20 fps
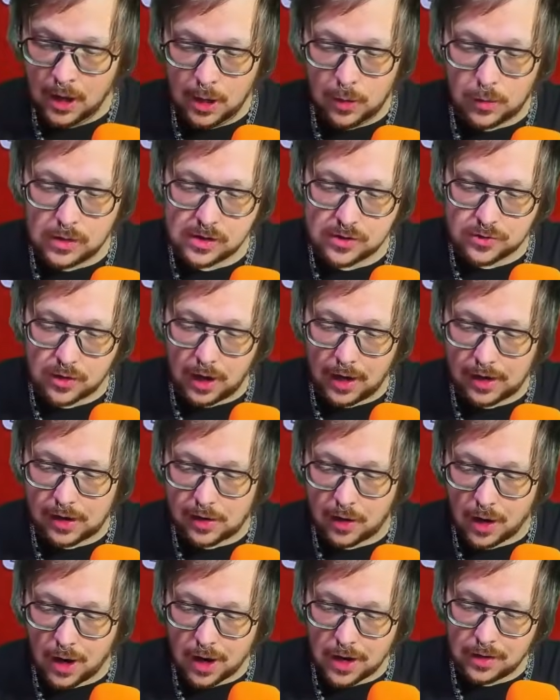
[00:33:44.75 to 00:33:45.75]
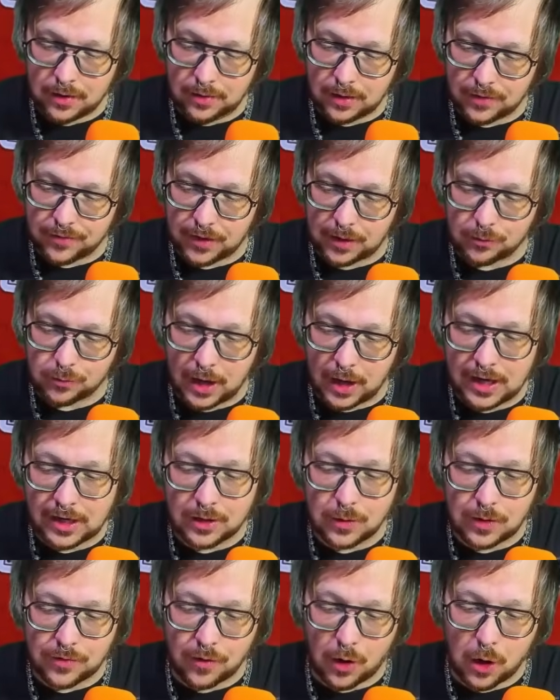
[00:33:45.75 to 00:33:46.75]
When you draw a card of a rank
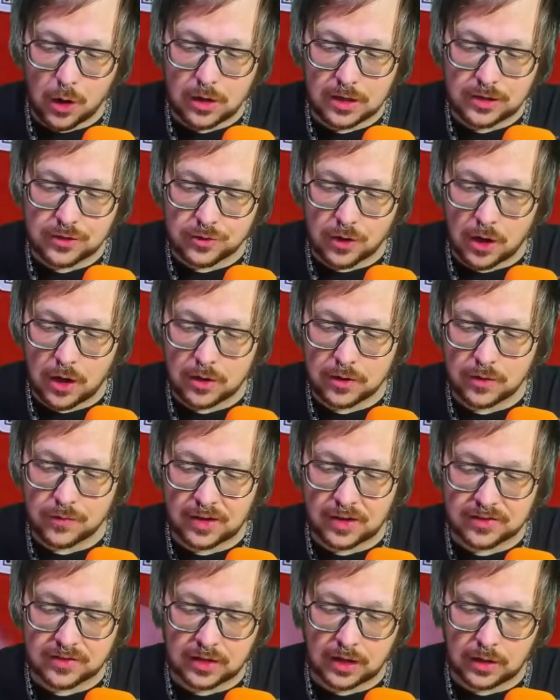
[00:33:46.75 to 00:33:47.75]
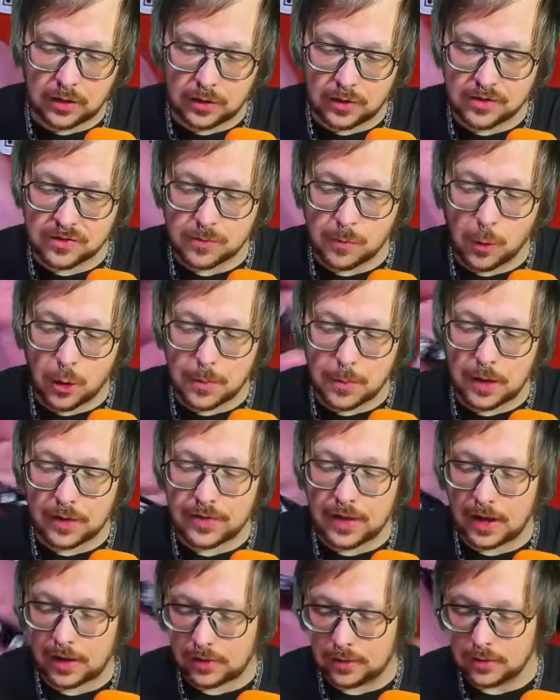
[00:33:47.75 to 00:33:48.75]
you have already drawn, your investigator learns more about
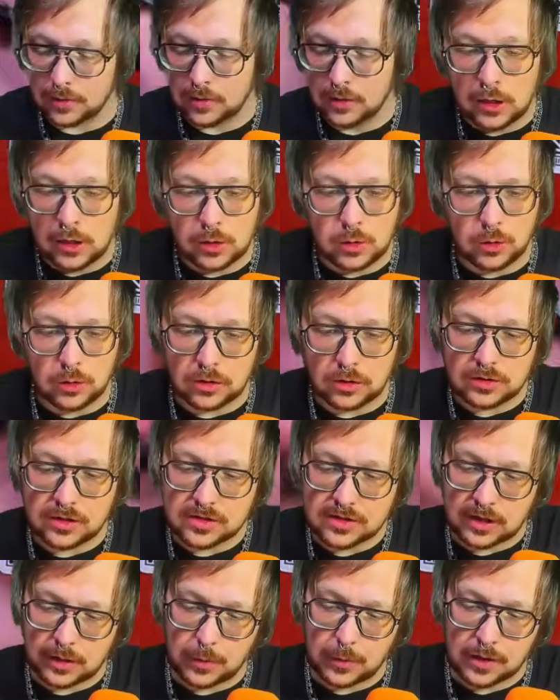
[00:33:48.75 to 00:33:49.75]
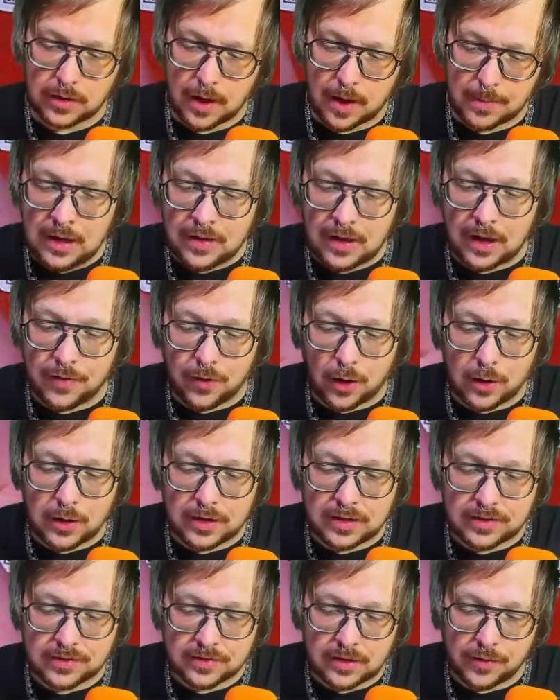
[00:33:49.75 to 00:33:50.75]
that clue. Cool, just like we thought. They have
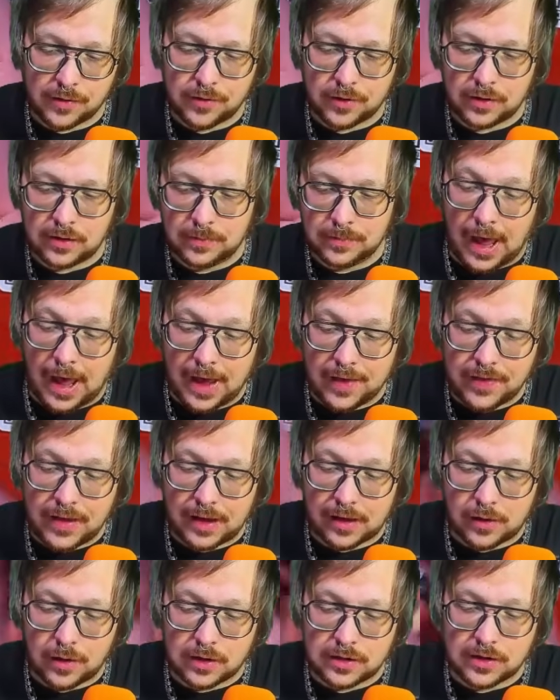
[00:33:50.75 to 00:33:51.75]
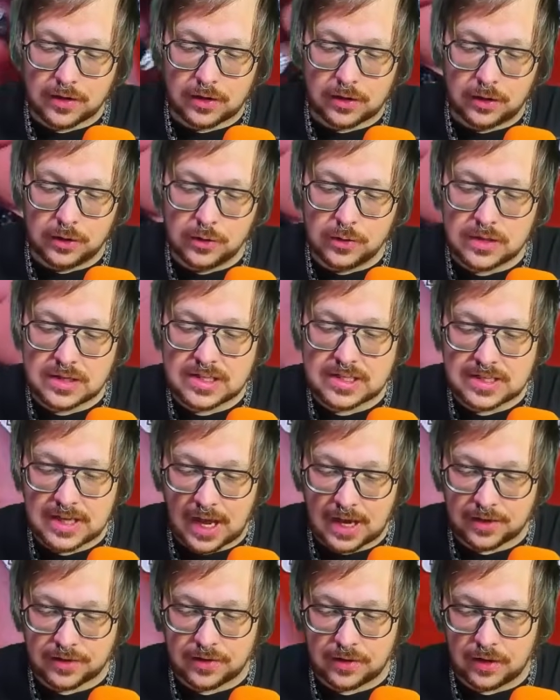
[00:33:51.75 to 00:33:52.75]
already discovered. Add that card to the clue
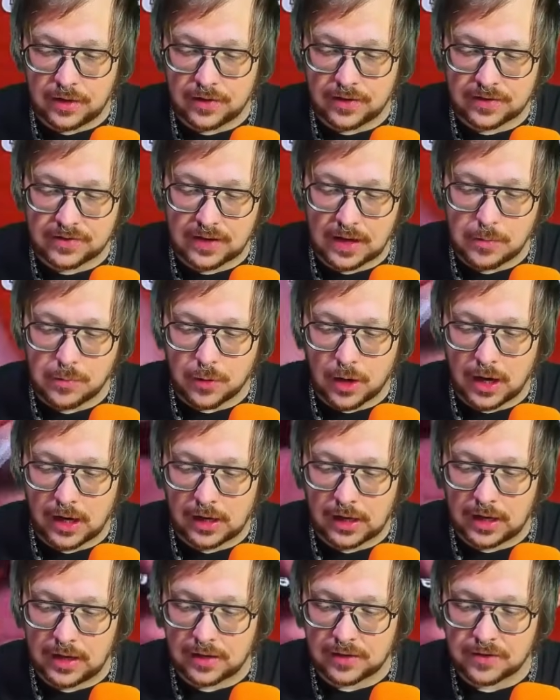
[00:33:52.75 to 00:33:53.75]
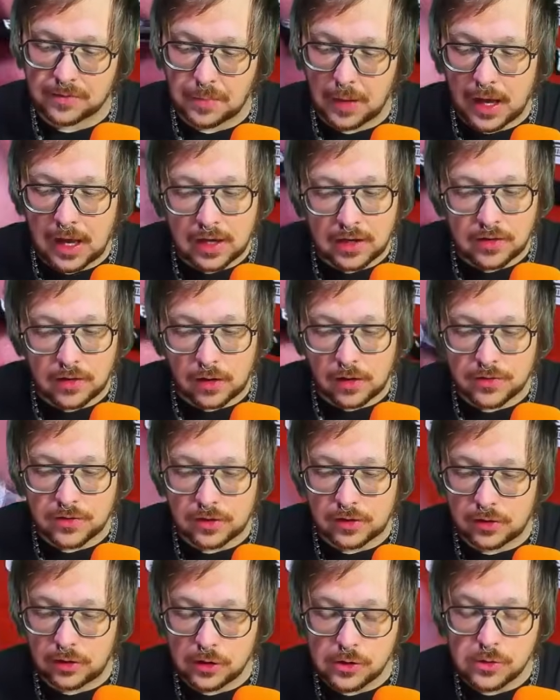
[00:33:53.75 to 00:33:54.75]
set of the same rank and expand on the
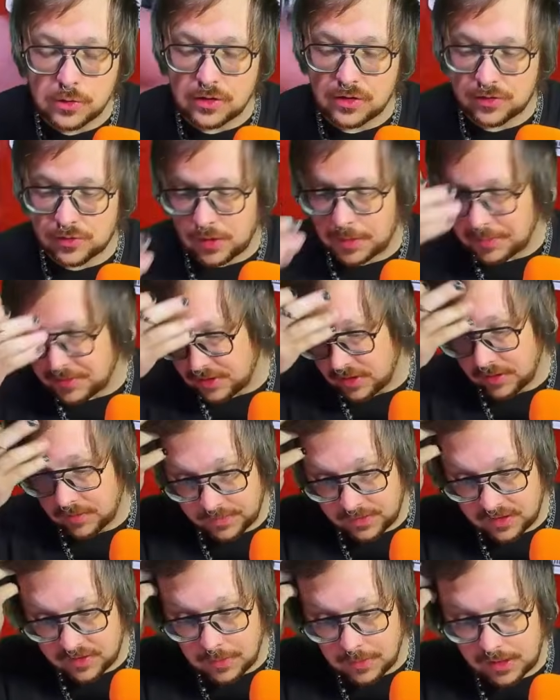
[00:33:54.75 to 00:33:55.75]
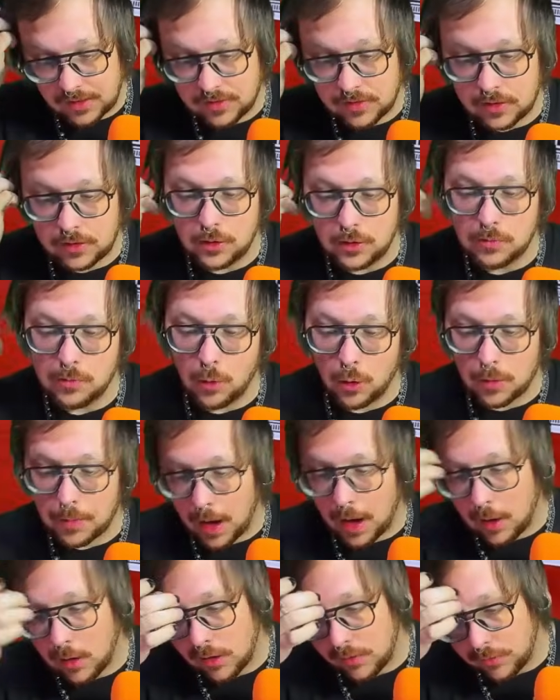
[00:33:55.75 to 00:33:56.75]
clue description. This makes the clue more
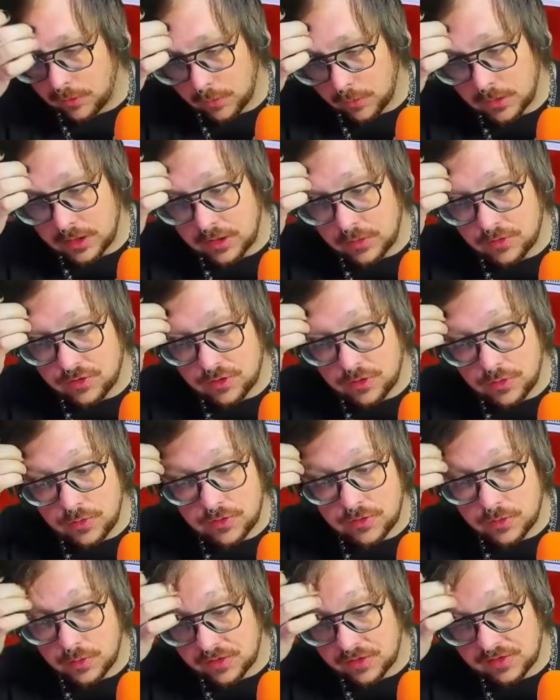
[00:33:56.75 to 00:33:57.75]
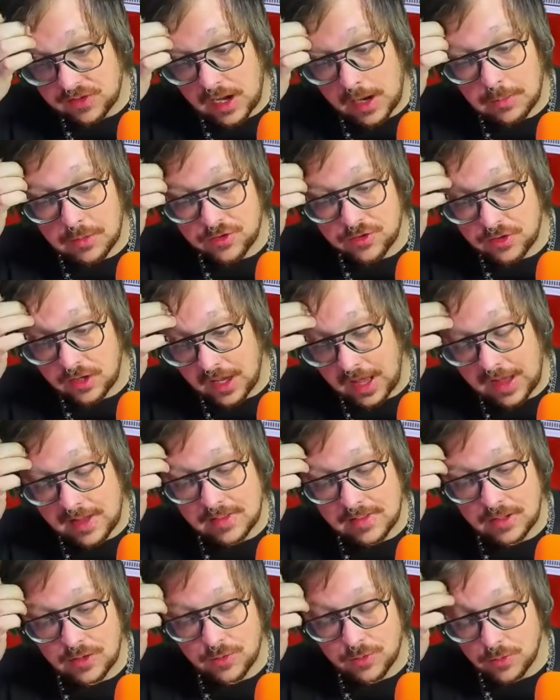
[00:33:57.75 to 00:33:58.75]
powerful when you choose to establish it
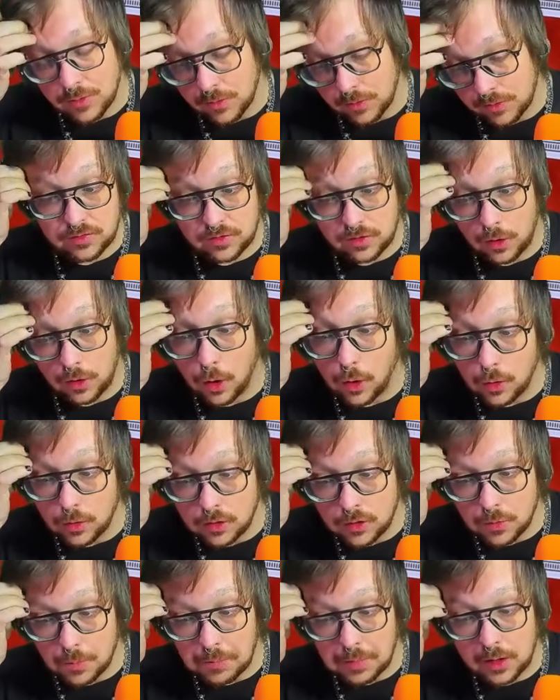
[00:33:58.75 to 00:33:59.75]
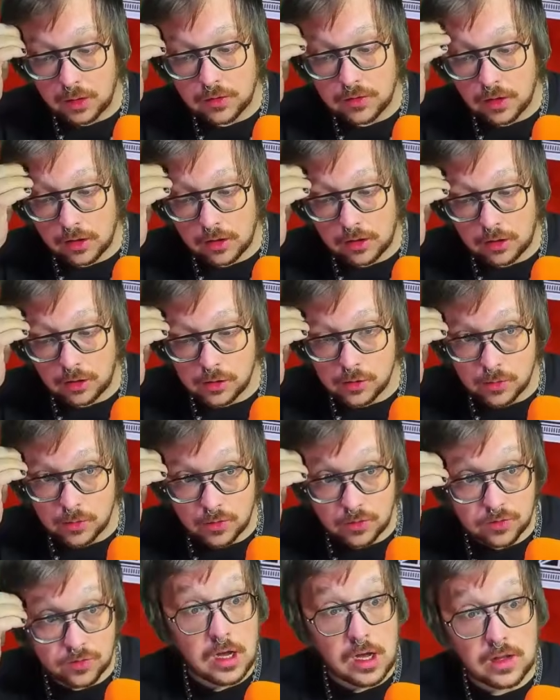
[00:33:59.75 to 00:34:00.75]
as a truth. So you build
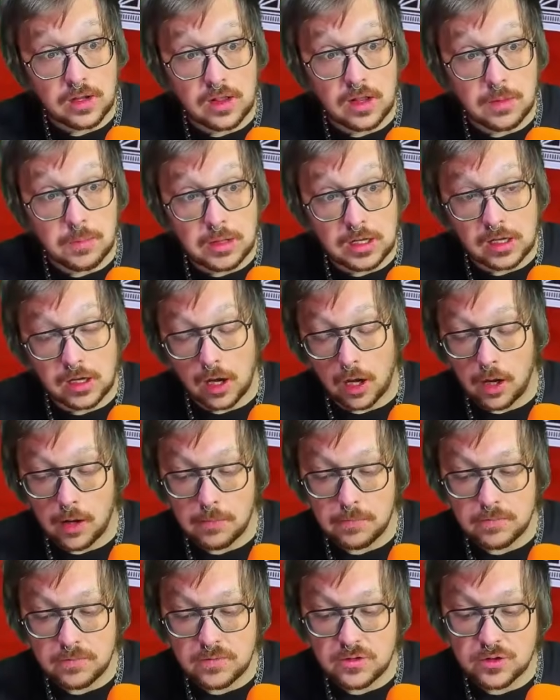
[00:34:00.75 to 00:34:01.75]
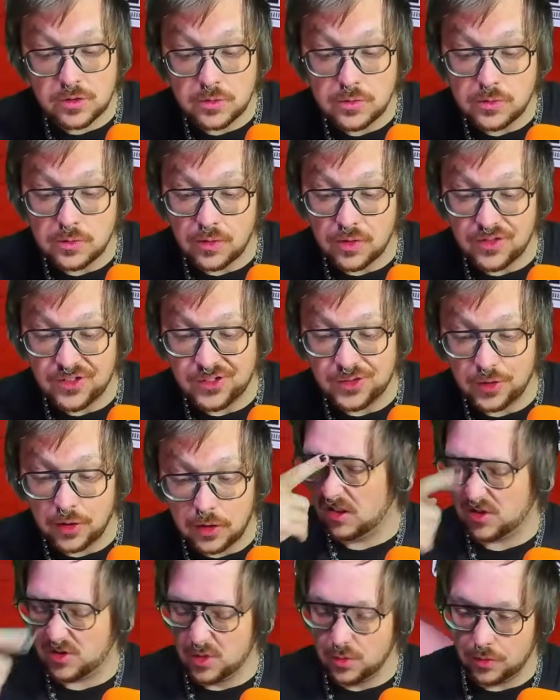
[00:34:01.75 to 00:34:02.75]
clues and then they become truths.
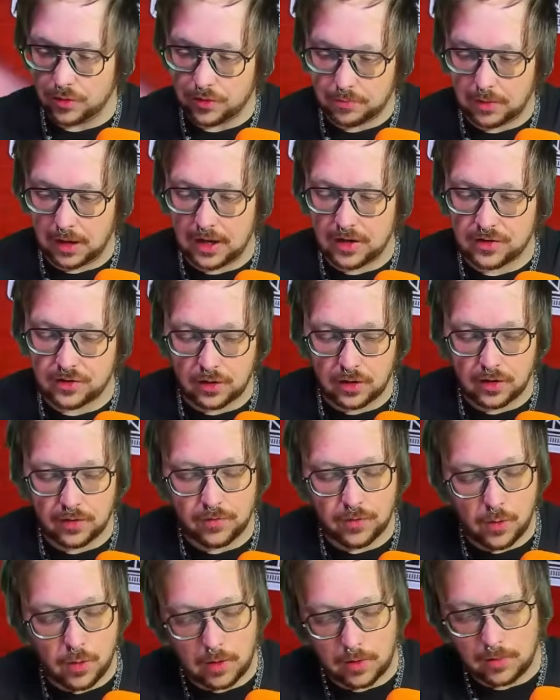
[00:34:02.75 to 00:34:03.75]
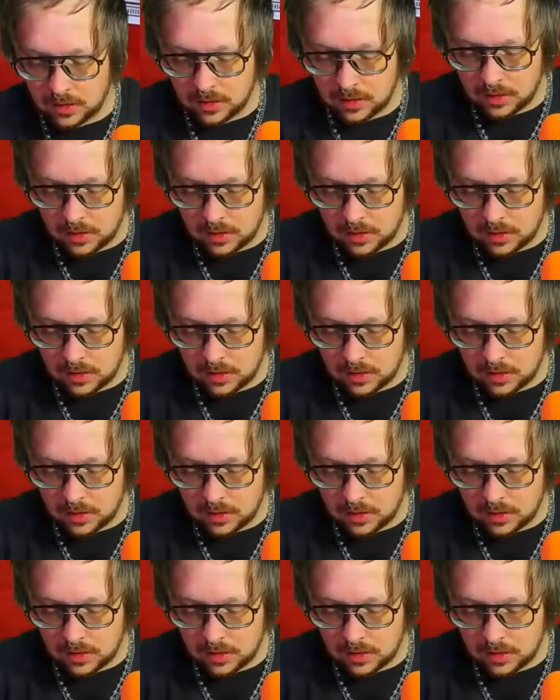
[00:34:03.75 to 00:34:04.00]
Truth, page 34.